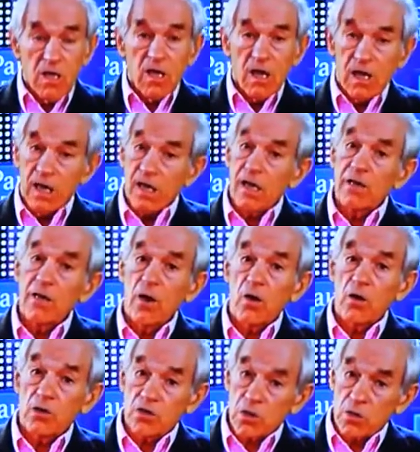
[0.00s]
and
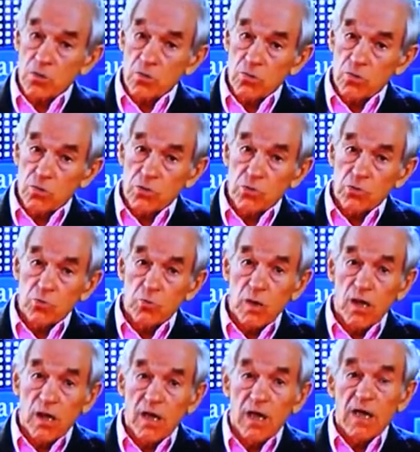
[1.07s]
also to
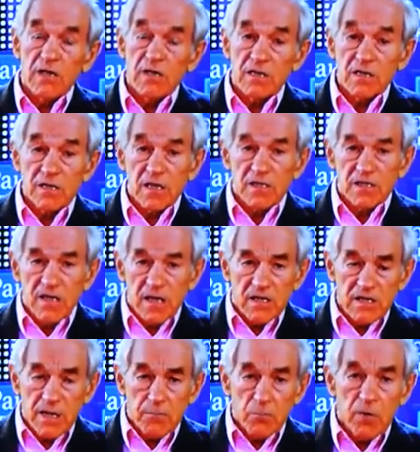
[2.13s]

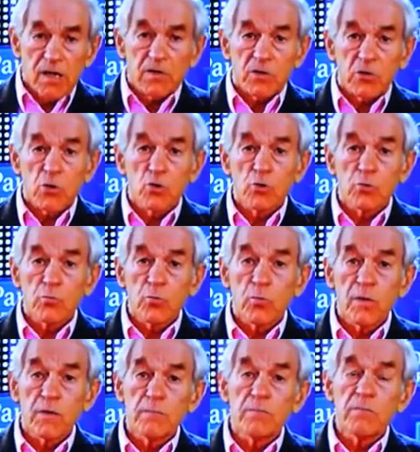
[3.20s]
separate the two between
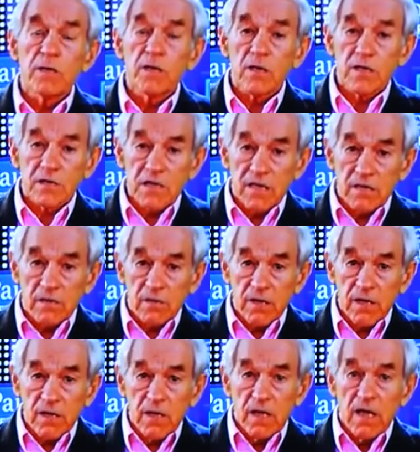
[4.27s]
military
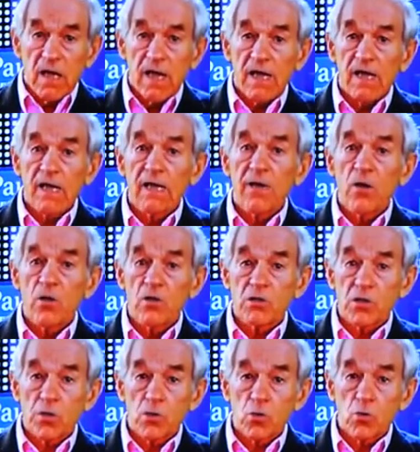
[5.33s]
and
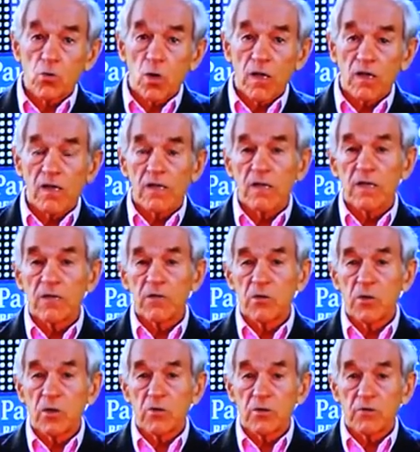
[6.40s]
also, you know,
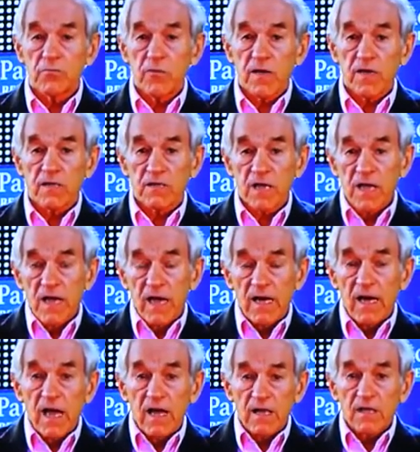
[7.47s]
defense. And I
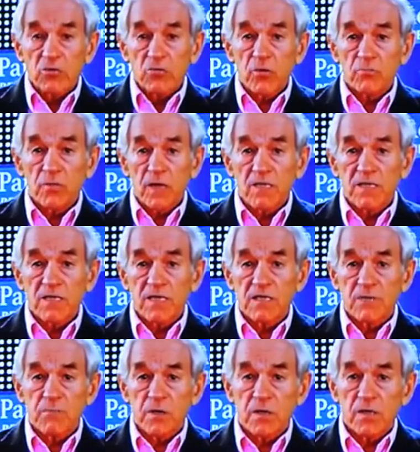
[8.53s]
think Trump does say some
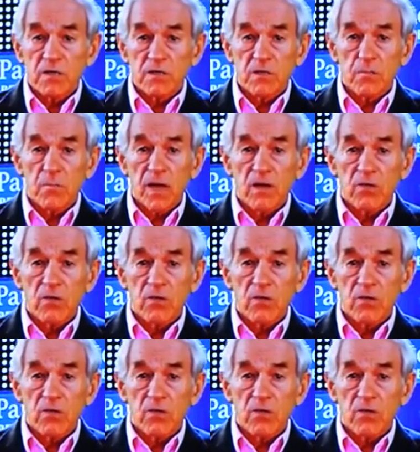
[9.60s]
things about,